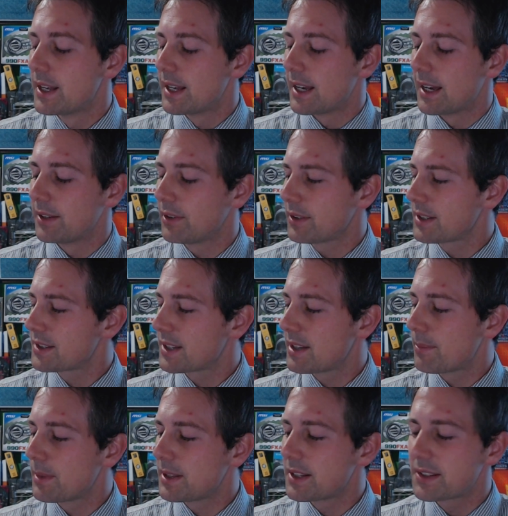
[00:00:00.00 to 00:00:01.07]
Uh, not to say, I
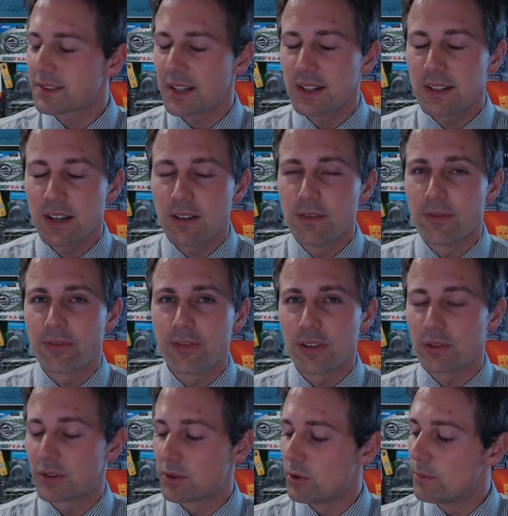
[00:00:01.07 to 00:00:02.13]
mean, this thing didn't feel
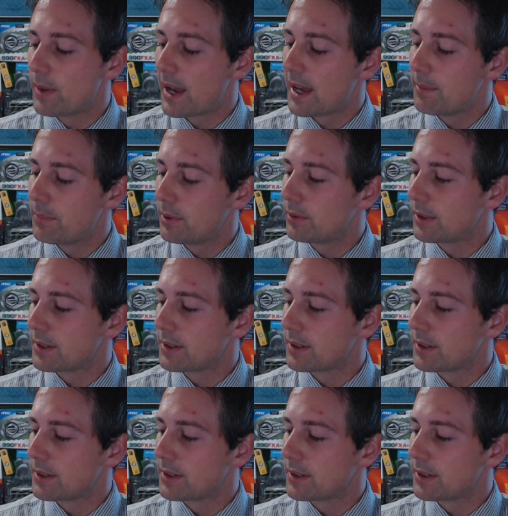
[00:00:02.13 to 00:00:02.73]
too bad built.